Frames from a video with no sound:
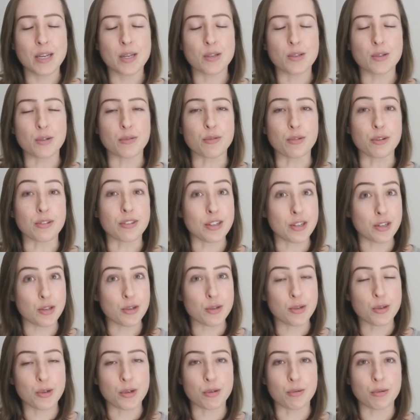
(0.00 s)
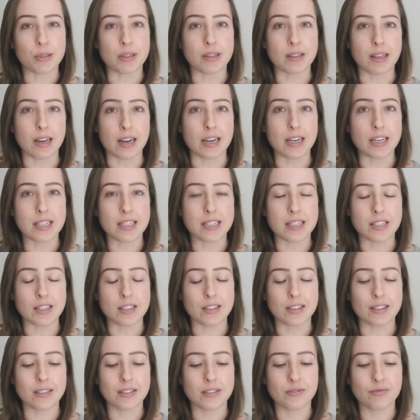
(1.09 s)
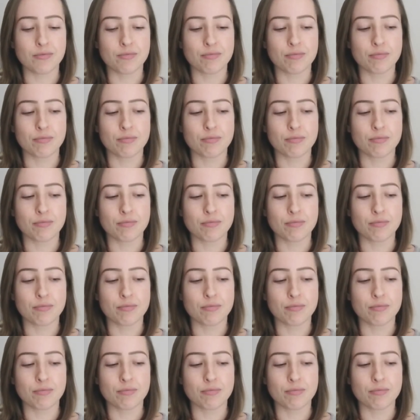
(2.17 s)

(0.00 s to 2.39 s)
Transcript: So for teachers who would like to,